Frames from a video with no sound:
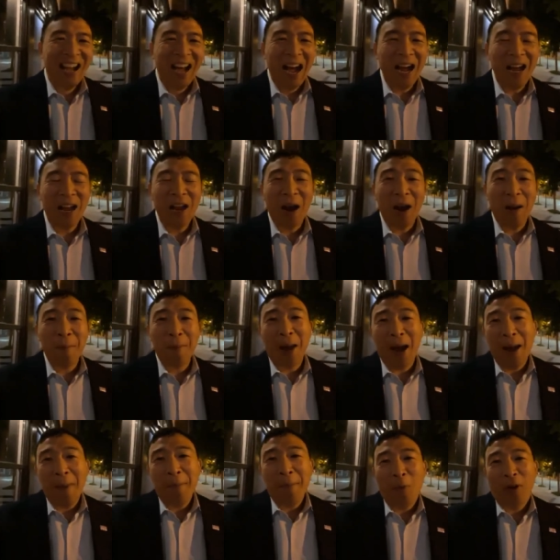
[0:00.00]

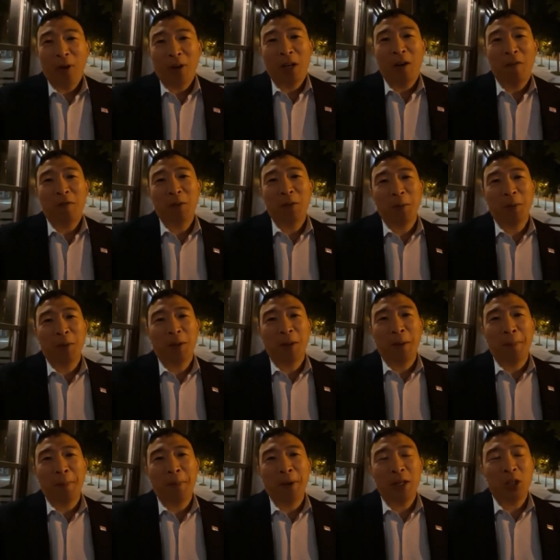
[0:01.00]
I'm more
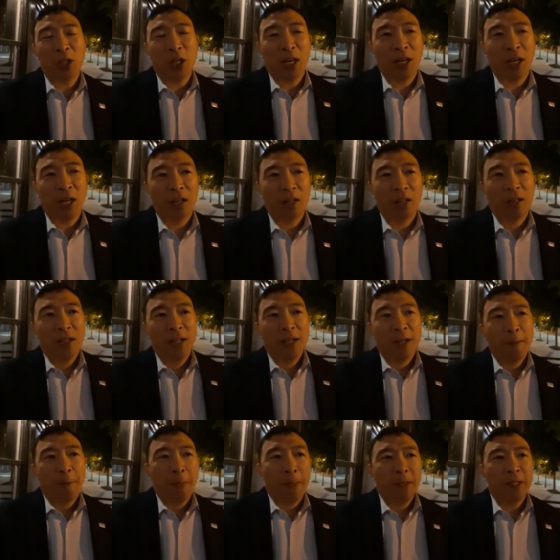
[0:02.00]
comfortable pitching
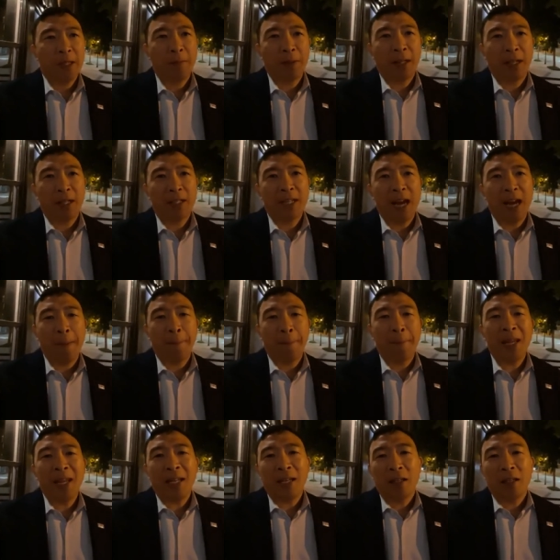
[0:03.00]
something that's not
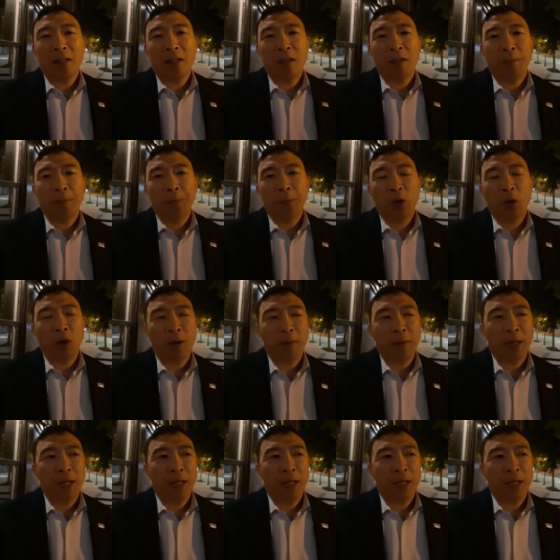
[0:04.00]
me. You know what I mean?